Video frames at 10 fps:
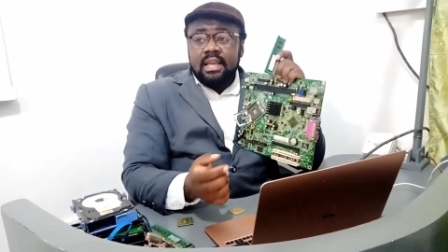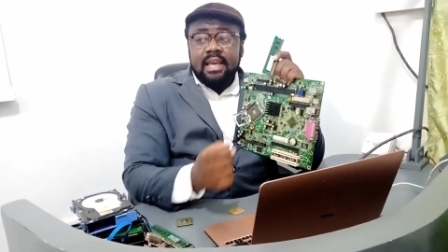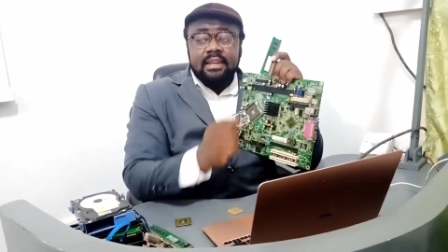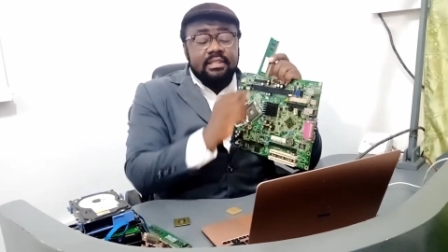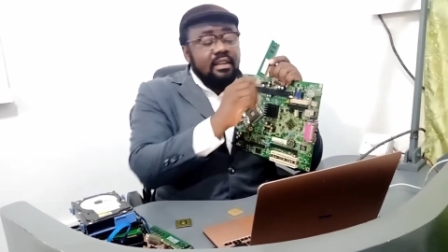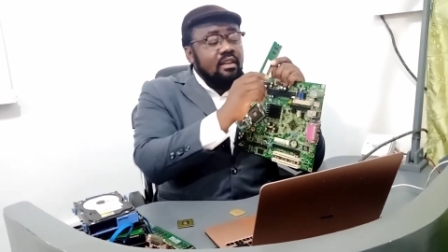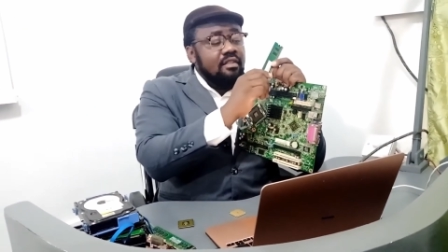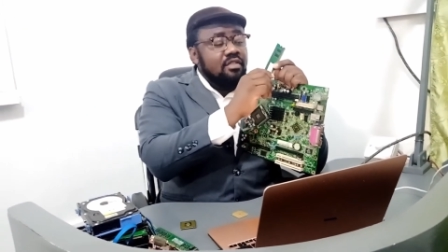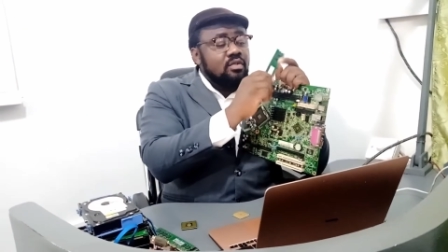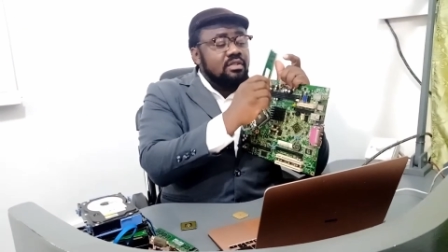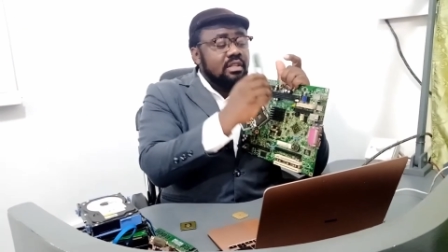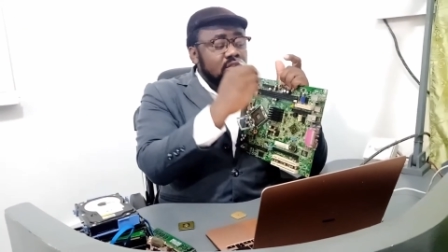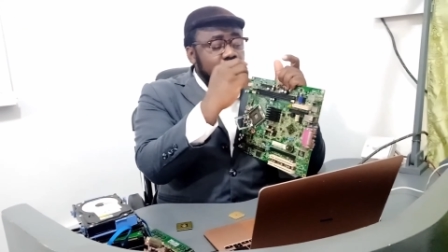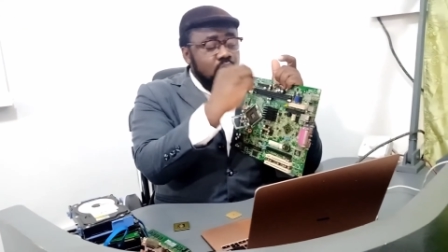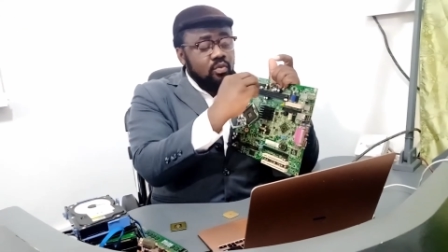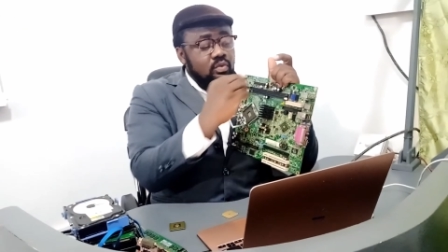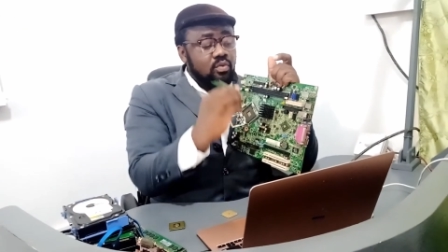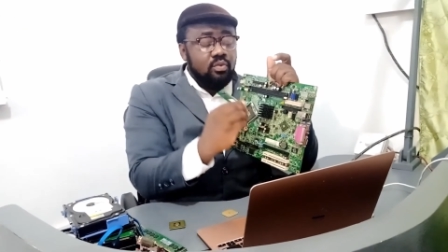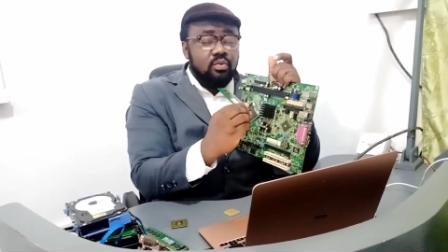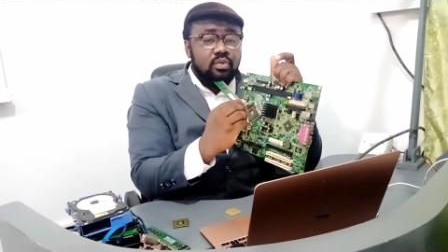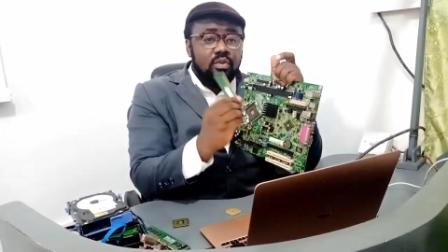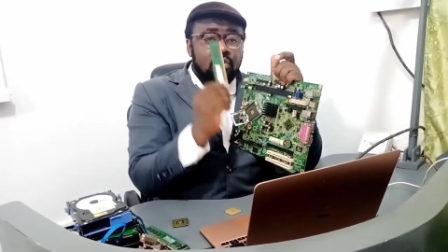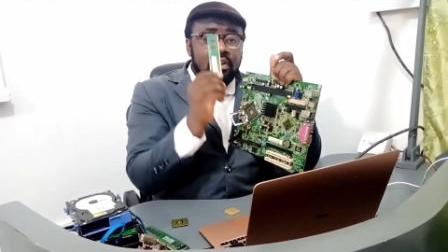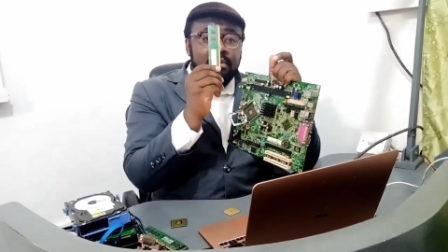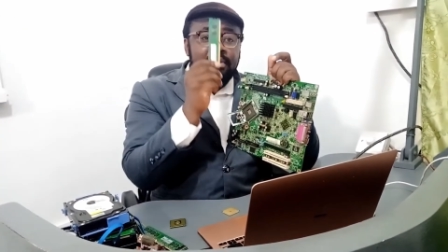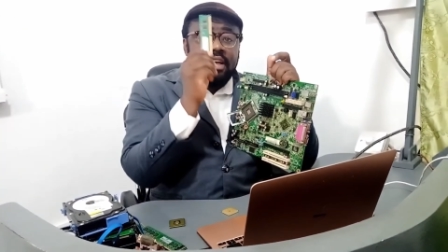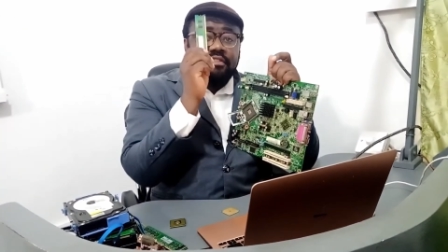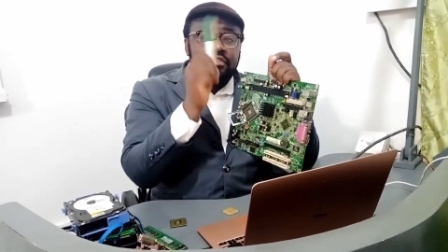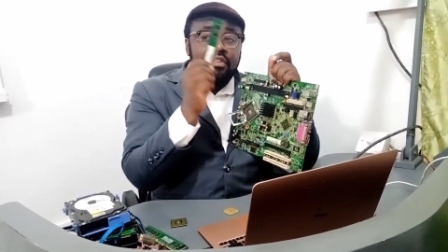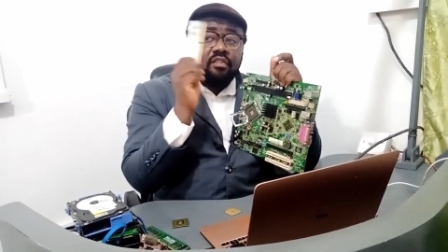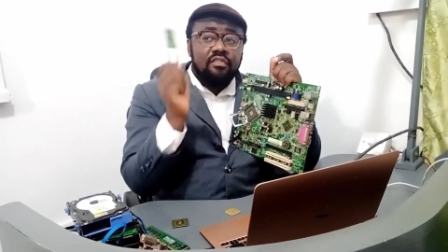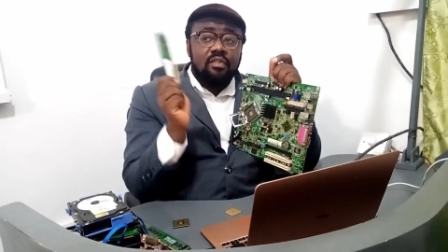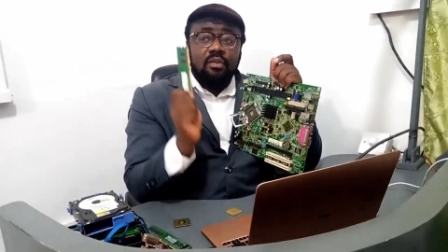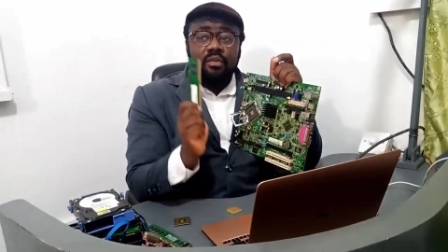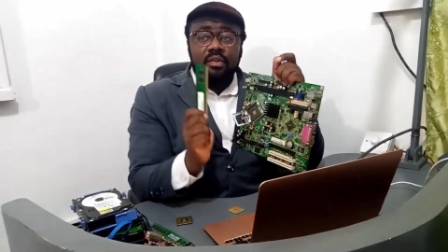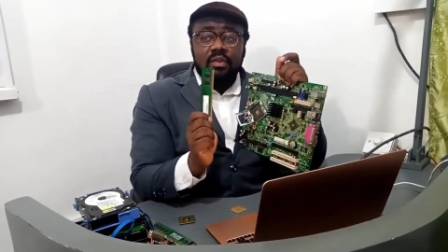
and instead of using 2, you go and buy 4,